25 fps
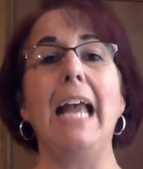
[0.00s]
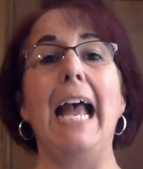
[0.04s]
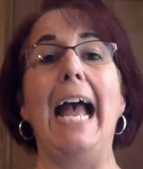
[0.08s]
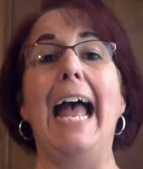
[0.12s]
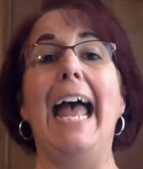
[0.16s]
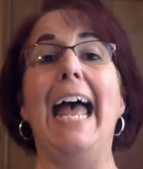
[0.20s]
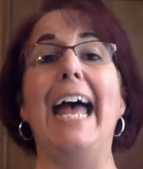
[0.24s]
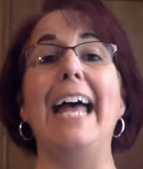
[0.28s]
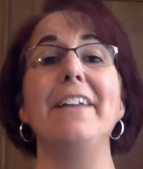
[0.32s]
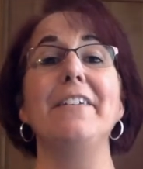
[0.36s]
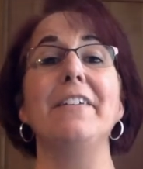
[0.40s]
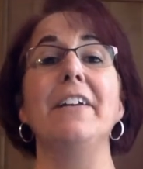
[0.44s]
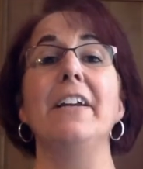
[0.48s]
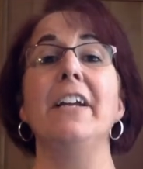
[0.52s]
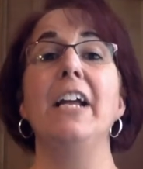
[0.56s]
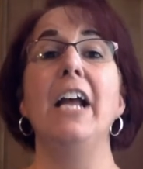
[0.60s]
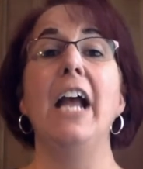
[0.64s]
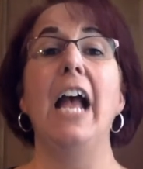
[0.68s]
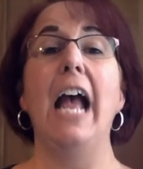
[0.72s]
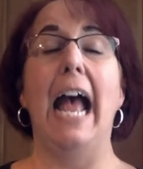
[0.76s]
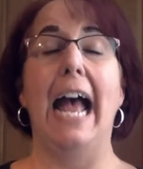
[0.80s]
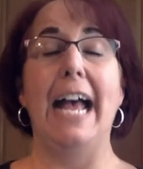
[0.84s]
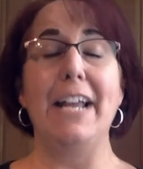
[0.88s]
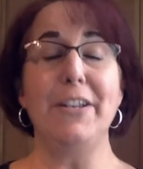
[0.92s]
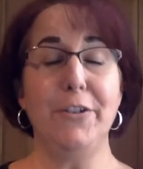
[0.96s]
And
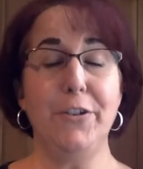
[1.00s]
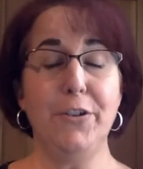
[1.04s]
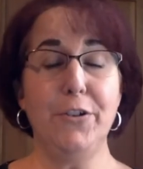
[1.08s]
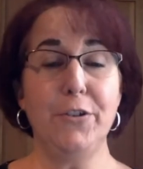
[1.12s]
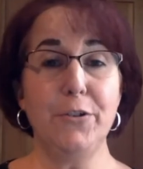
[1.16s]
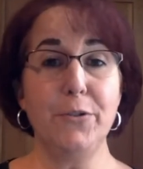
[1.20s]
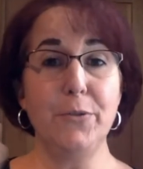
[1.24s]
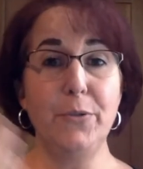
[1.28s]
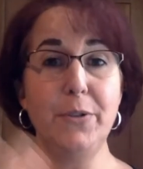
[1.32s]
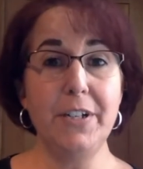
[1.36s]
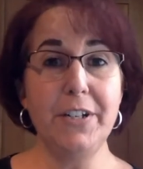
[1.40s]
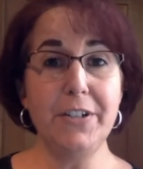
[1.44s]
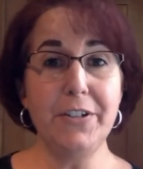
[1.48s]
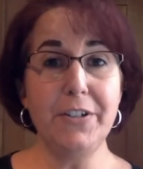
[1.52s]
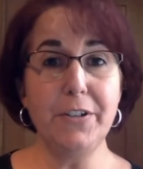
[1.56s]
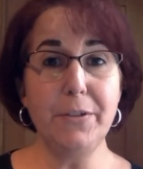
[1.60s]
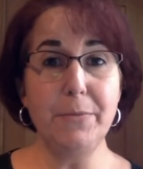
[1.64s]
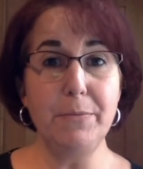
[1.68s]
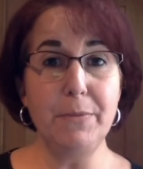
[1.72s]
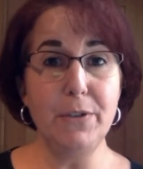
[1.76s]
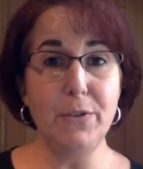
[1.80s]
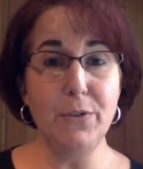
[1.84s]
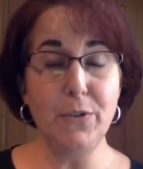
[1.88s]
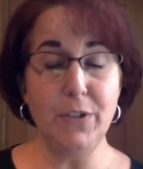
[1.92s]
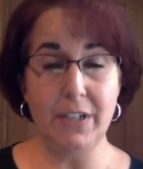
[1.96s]
as soon as the
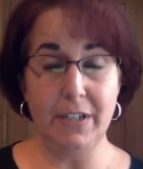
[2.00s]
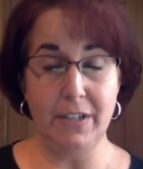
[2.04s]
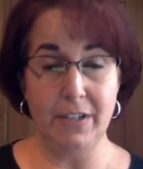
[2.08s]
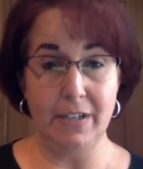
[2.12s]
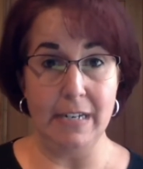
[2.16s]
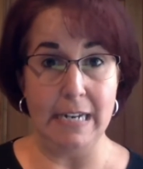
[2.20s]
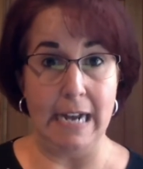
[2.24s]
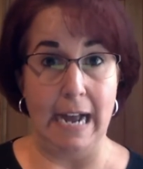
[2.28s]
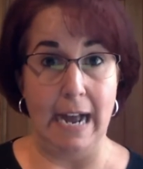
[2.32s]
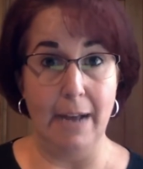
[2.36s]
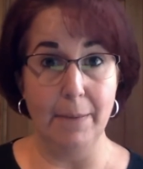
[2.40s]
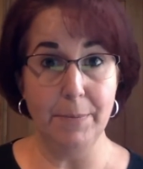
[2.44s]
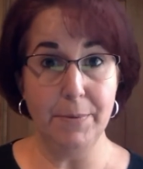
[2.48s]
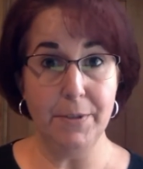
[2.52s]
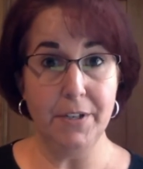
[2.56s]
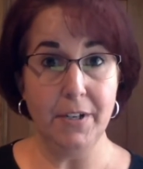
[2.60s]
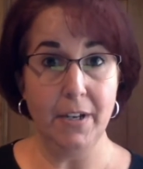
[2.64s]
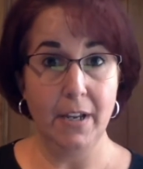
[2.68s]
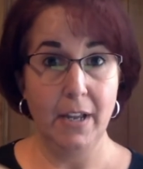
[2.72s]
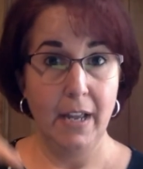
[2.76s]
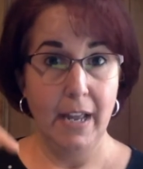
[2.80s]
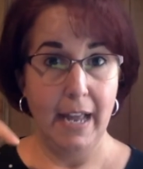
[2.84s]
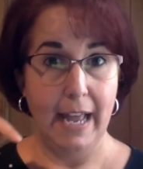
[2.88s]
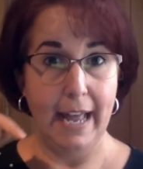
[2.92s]
music stops,